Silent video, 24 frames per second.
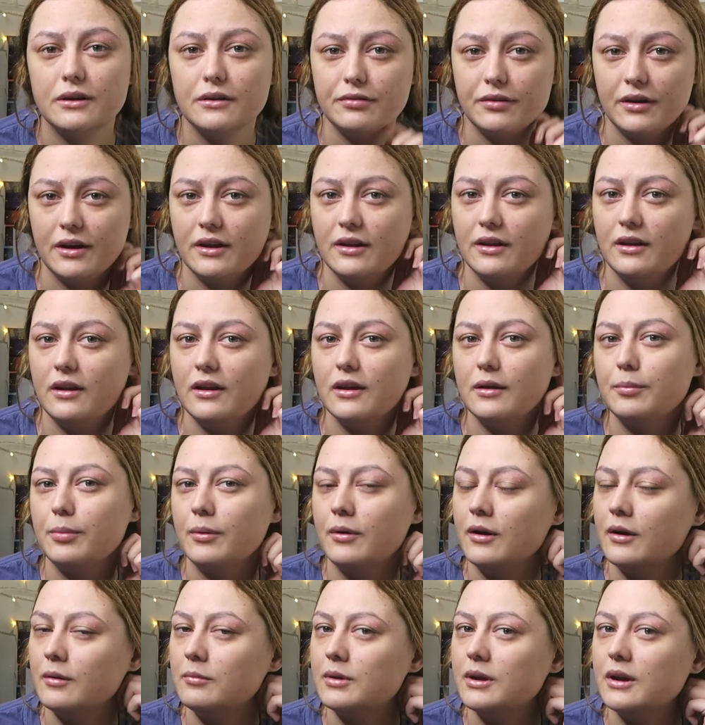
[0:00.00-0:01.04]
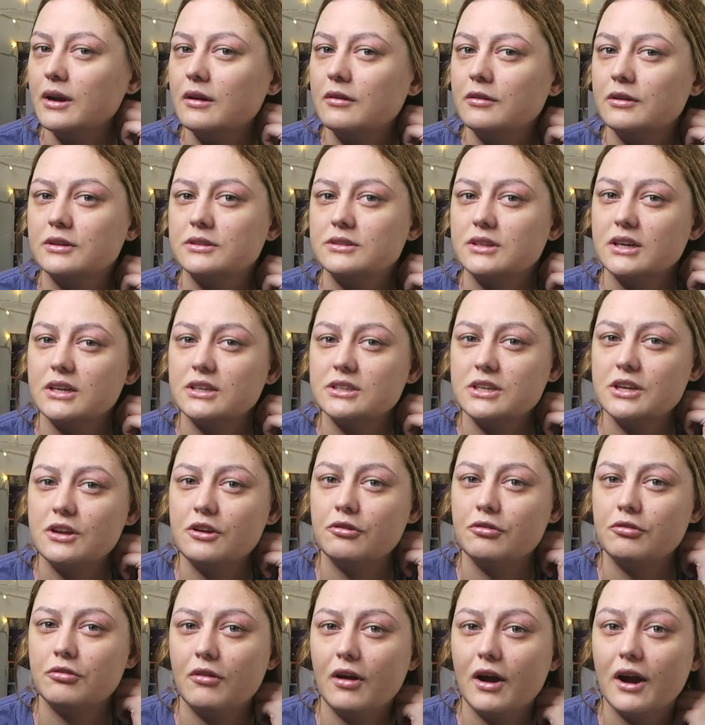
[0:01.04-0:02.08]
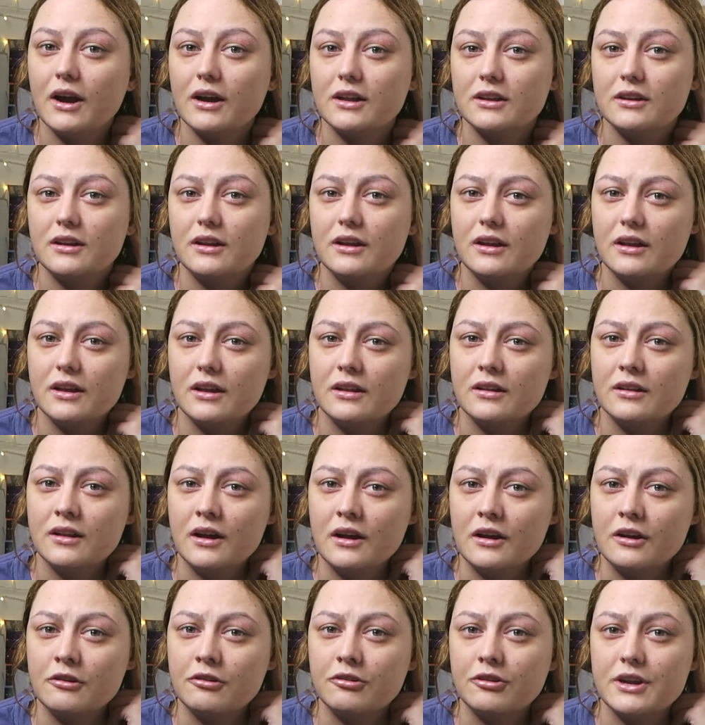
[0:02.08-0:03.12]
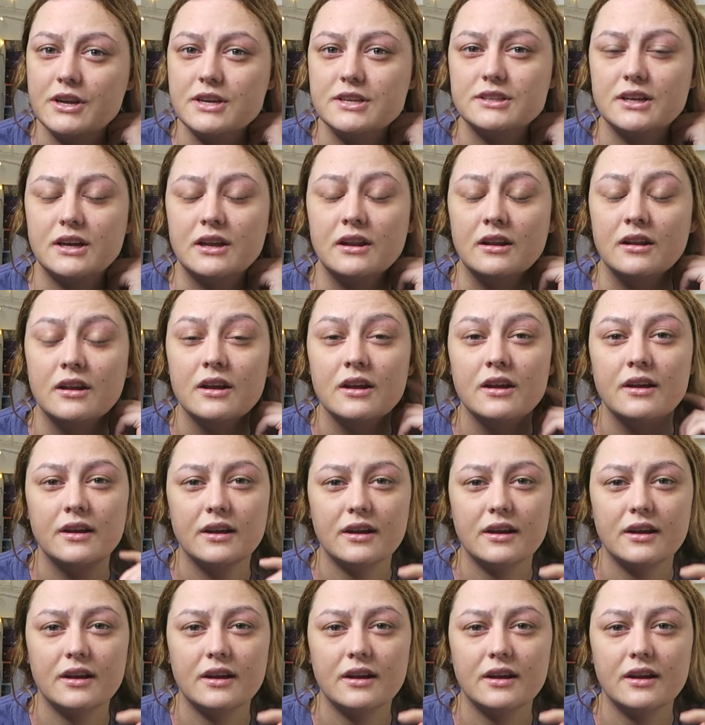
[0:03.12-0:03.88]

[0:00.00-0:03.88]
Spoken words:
I've had it like behind my ear and it's actually cracked like in that crease and